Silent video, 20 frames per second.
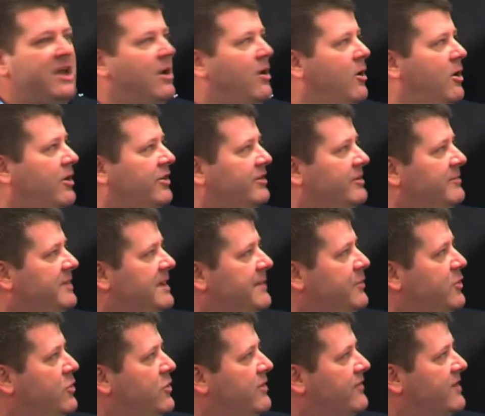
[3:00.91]
there are some
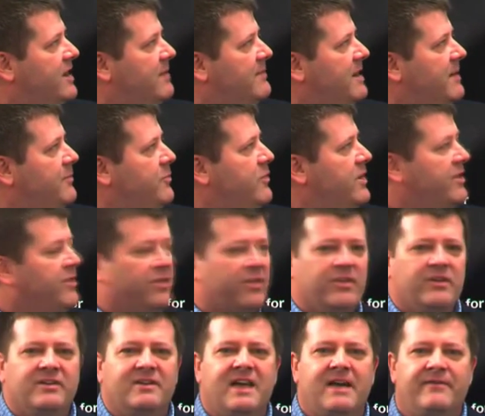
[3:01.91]
people who have come up
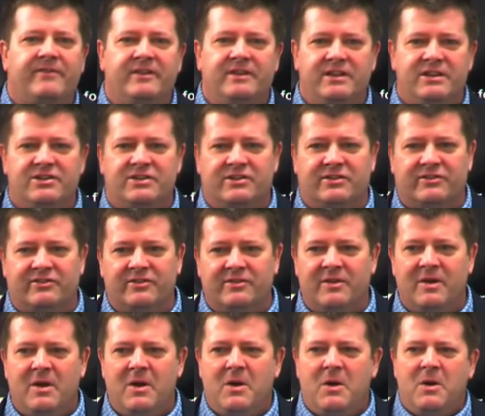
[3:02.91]
with
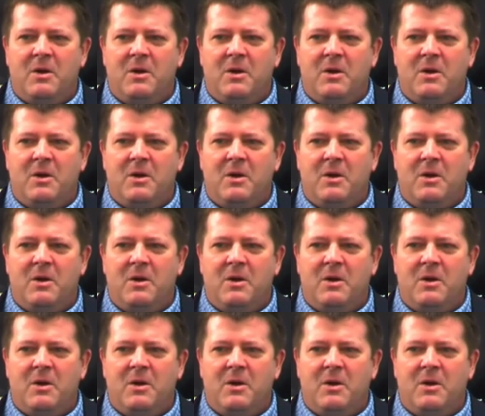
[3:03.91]
definitions,